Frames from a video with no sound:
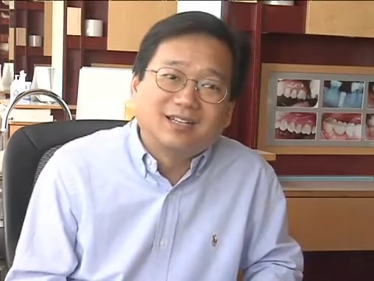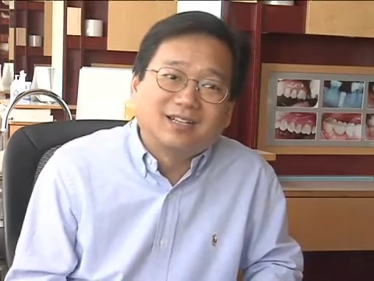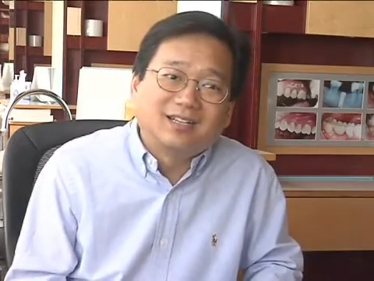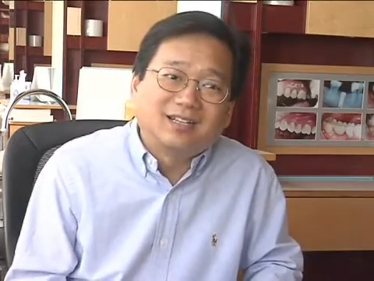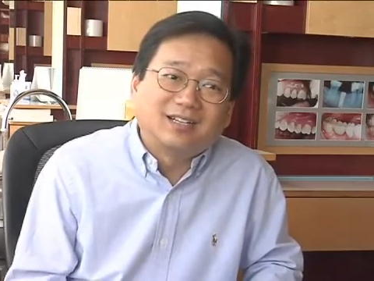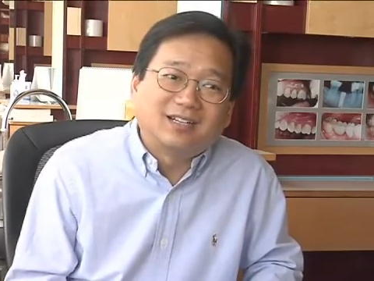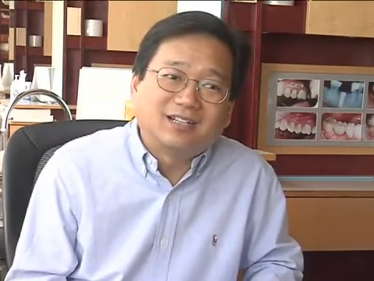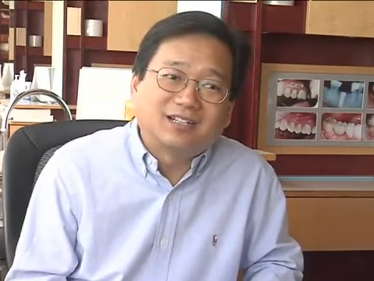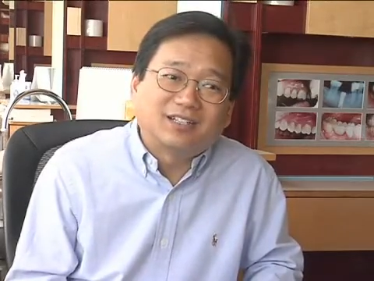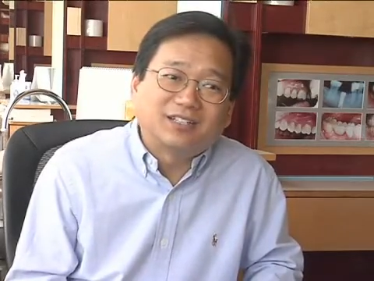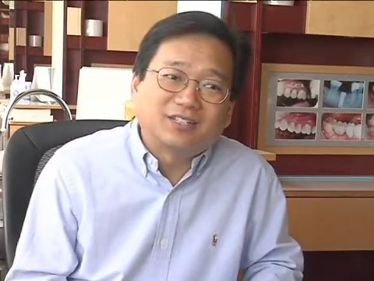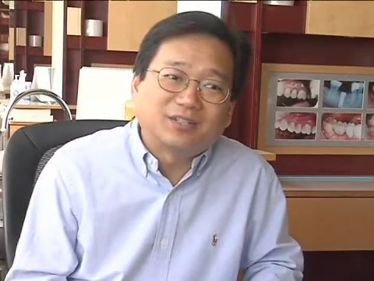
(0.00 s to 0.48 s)

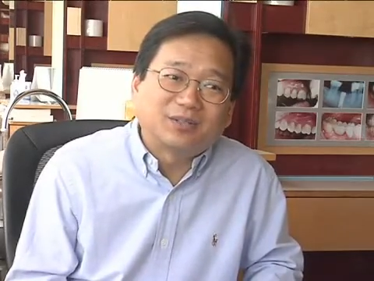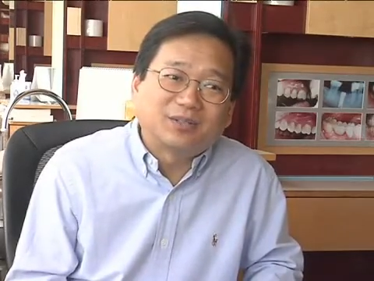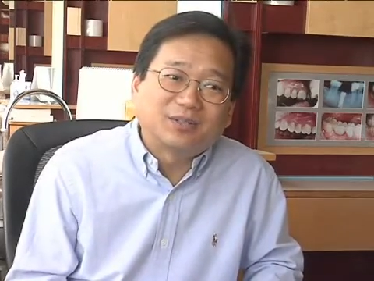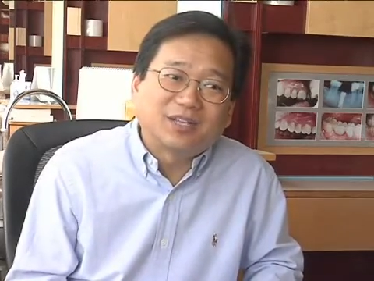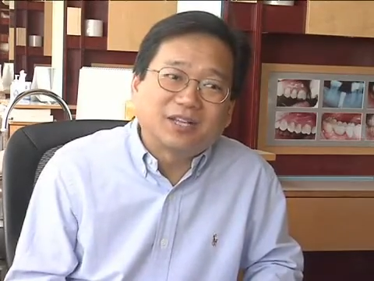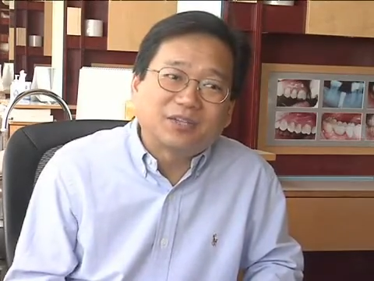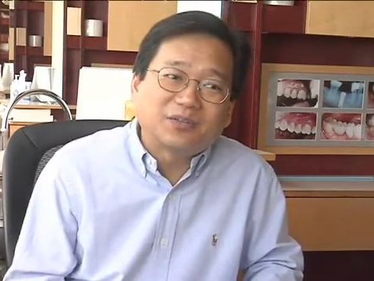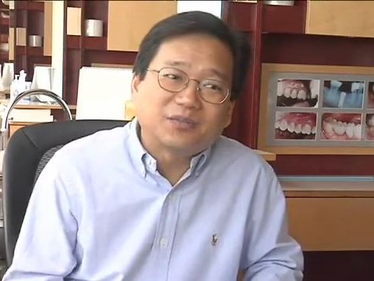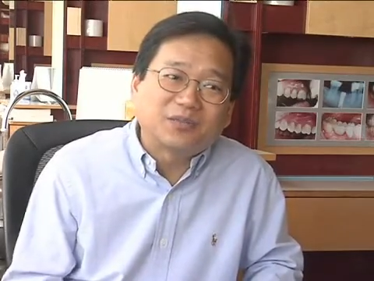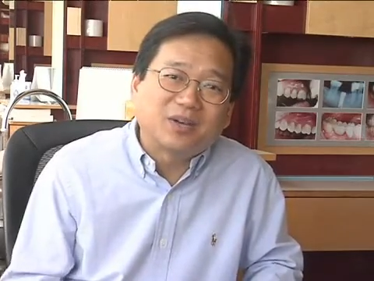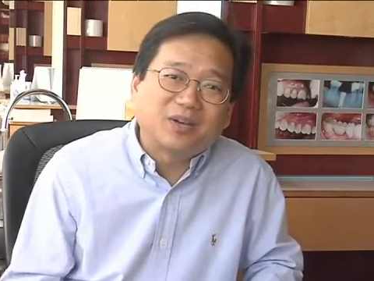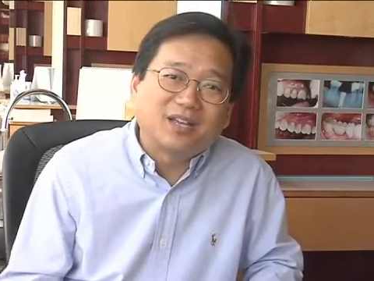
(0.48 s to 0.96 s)
Uh, so
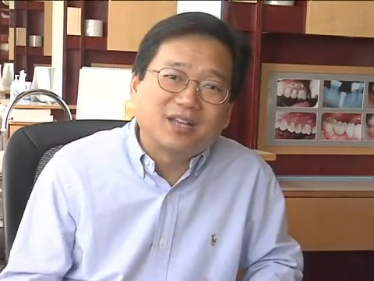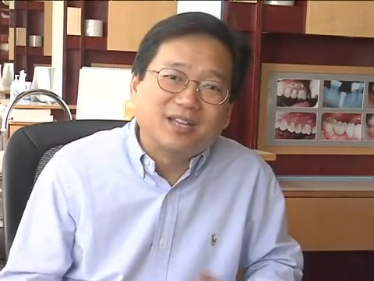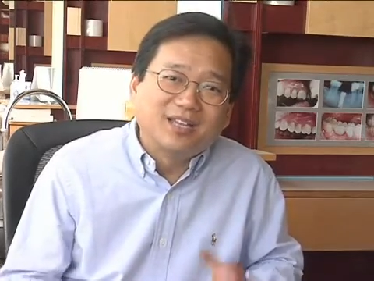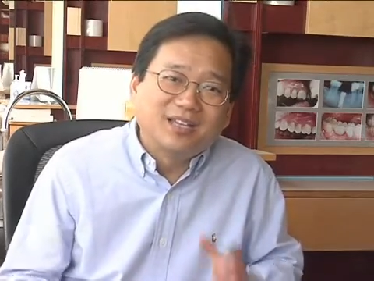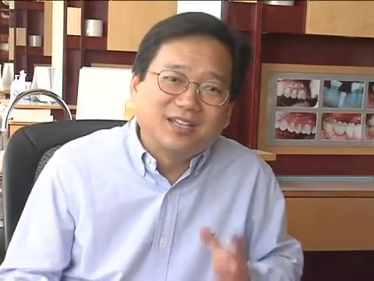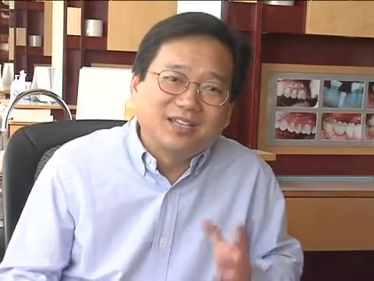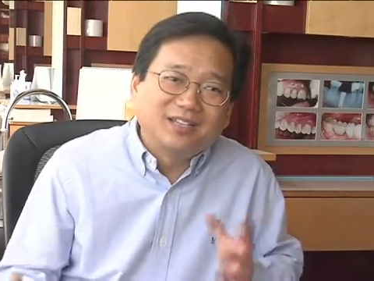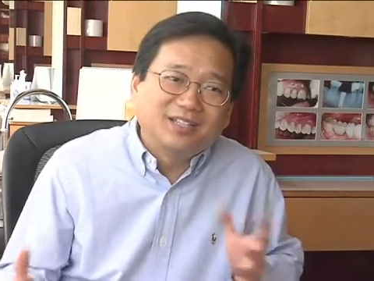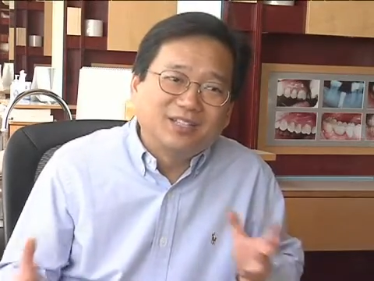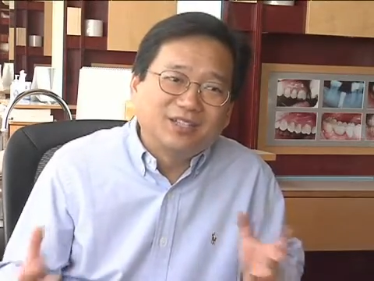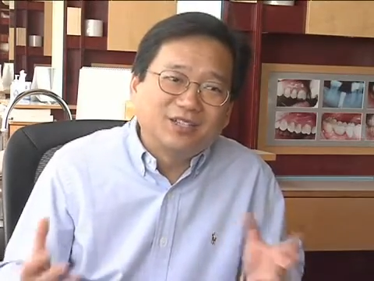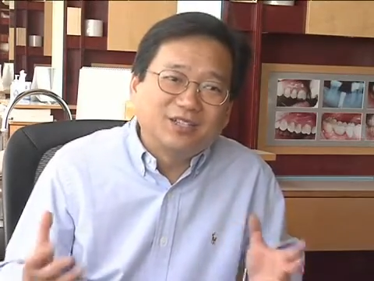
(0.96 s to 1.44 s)
that's why
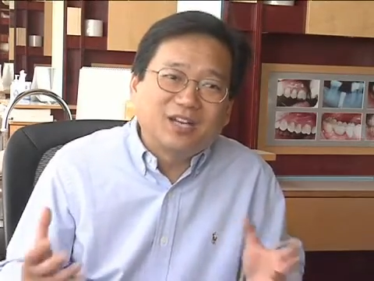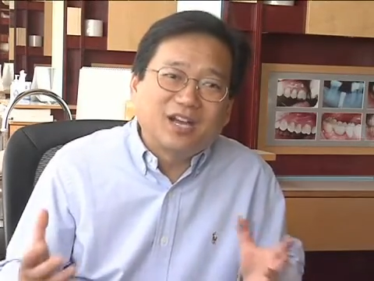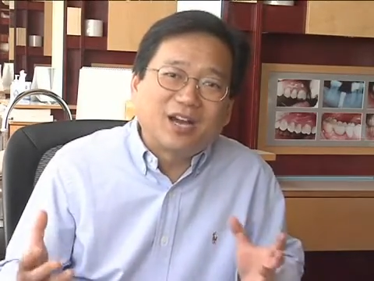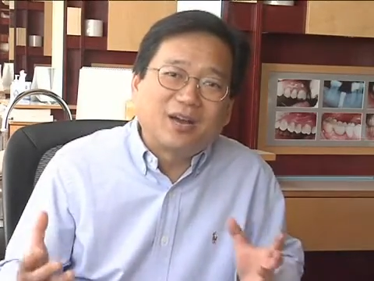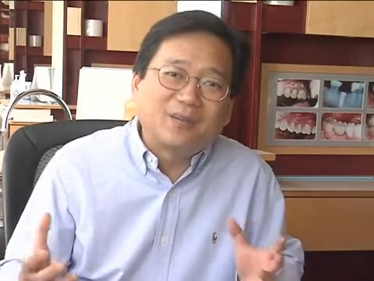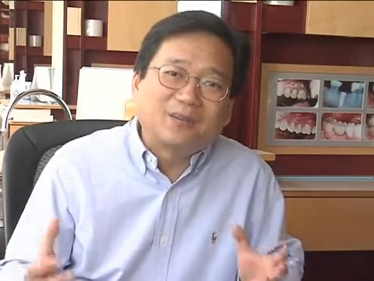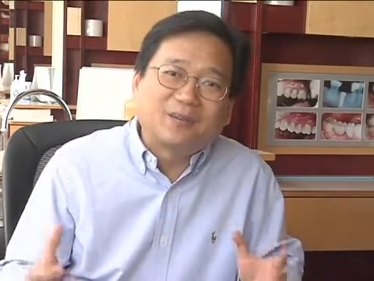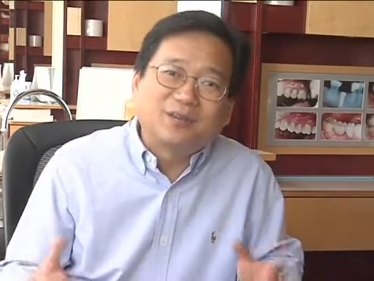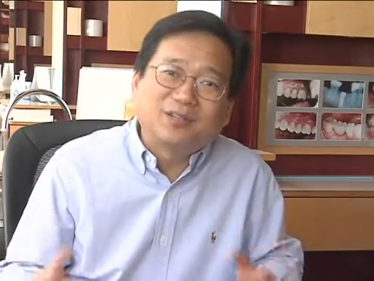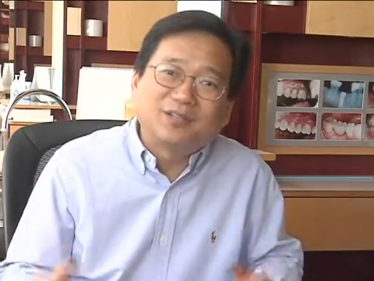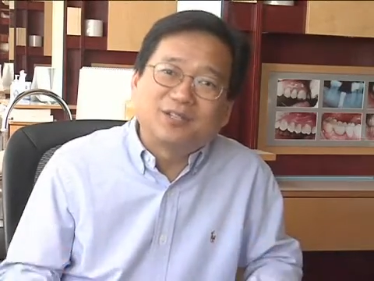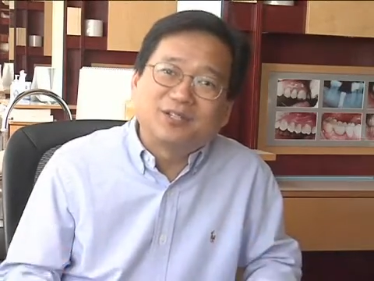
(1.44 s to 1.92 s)
little
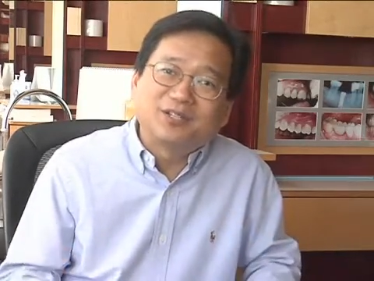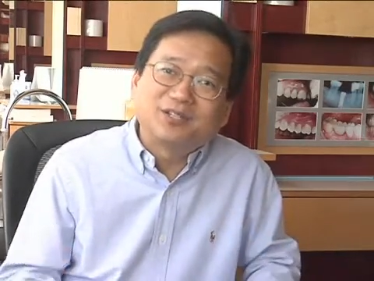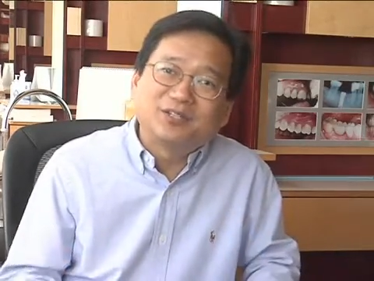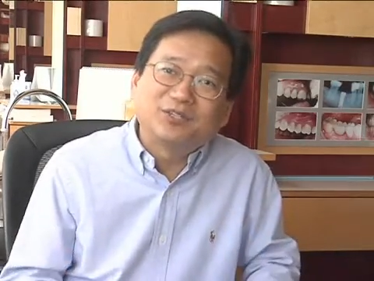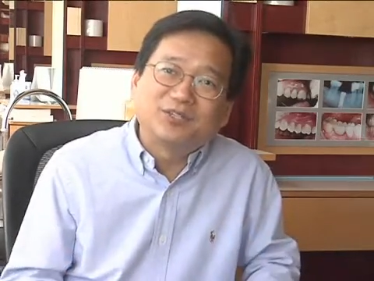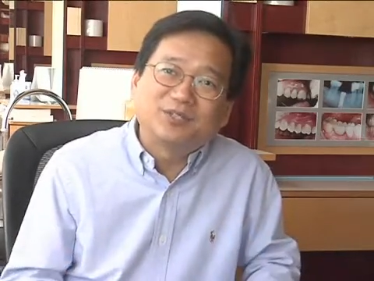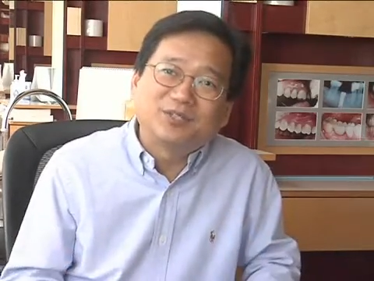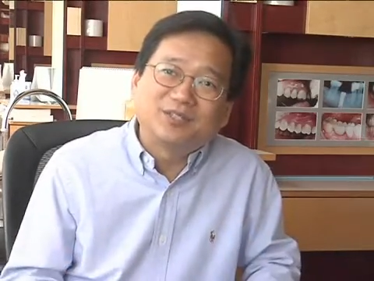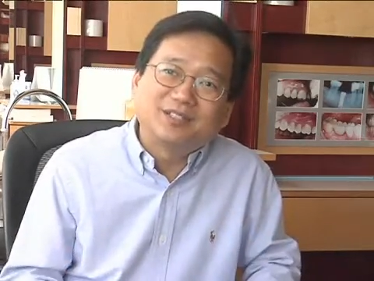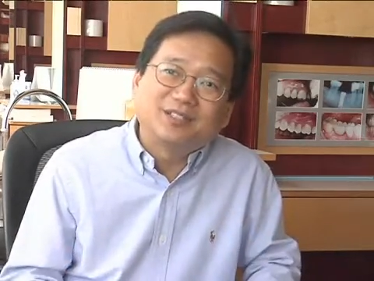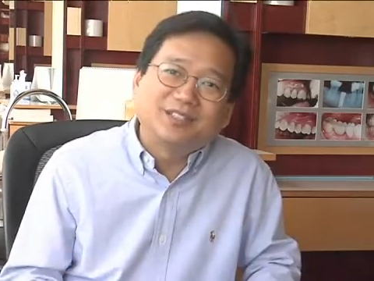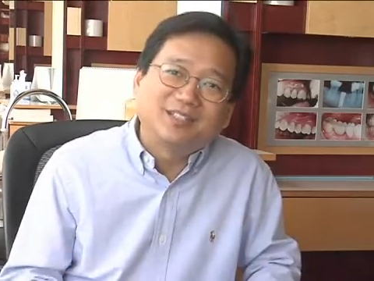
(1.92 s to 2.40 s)

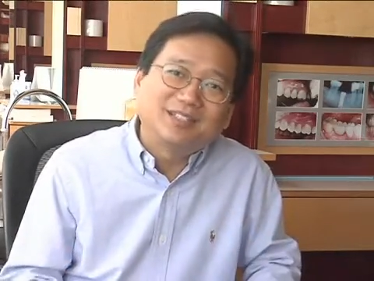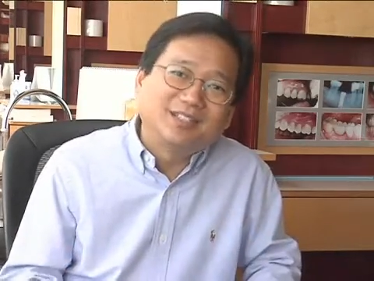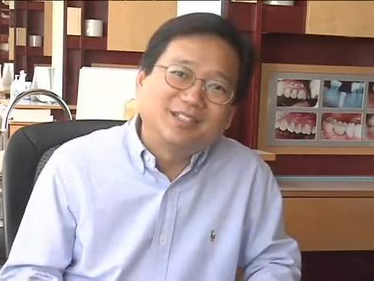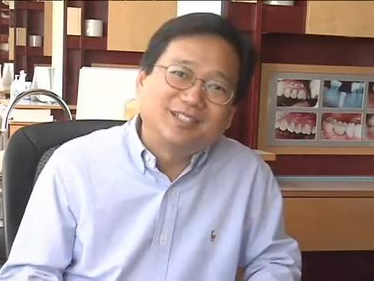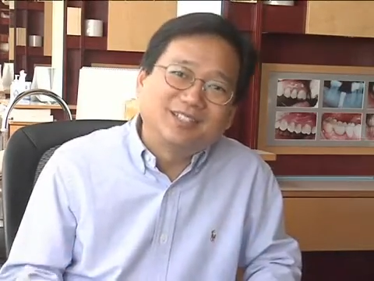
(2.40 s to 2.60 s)
competition,